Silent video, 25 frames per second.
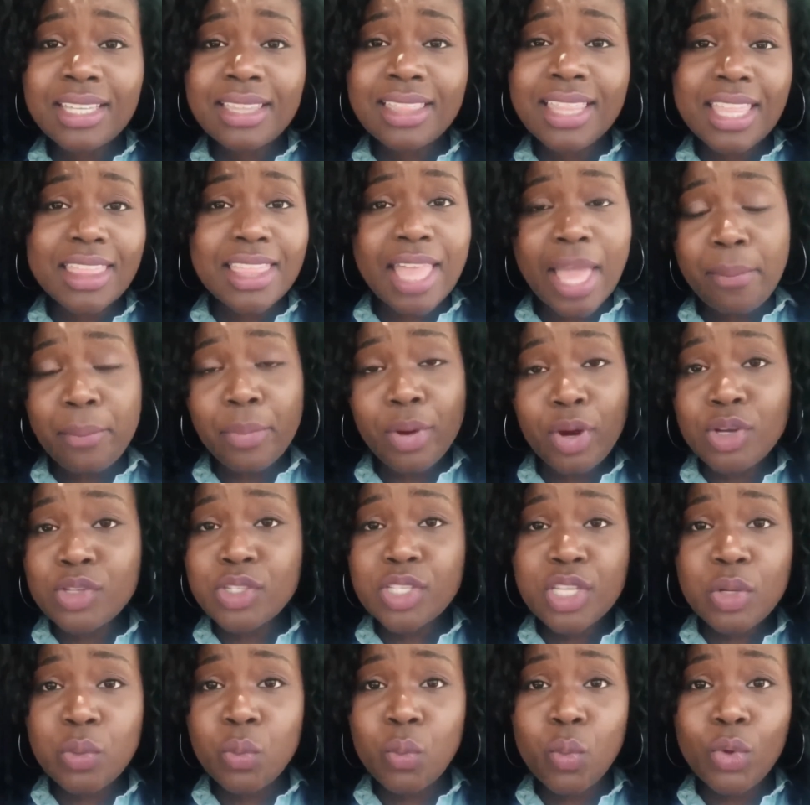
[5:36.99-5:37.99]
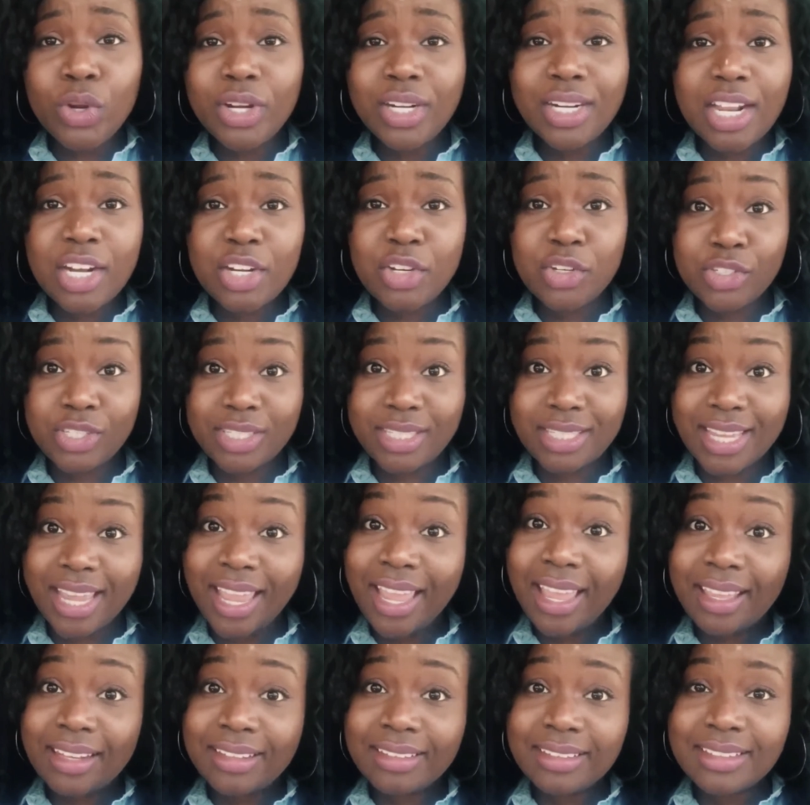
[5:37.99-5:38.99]
that person wouldn't
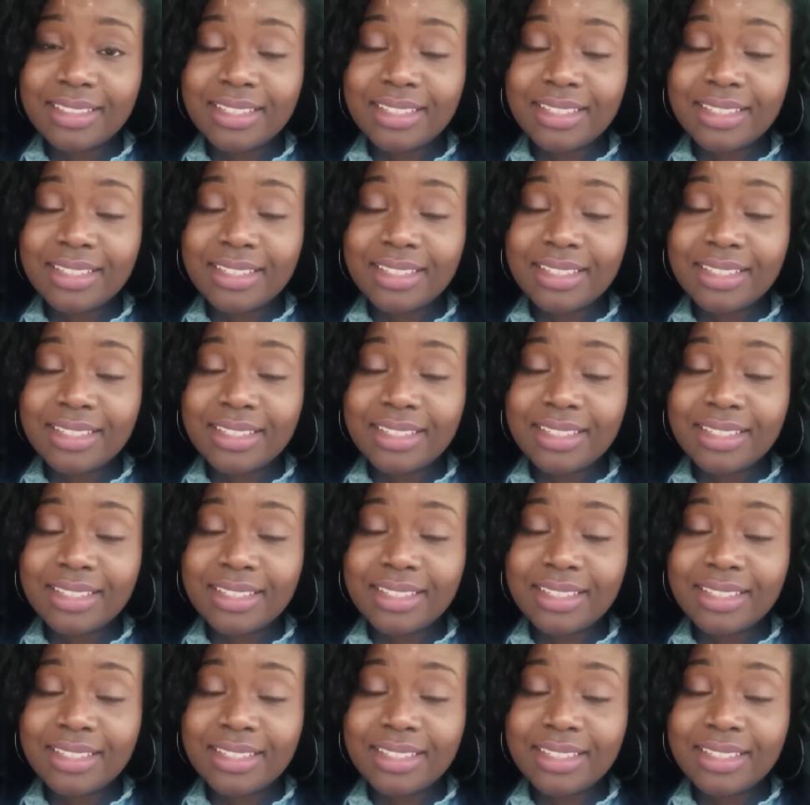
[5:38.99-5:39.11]
understand.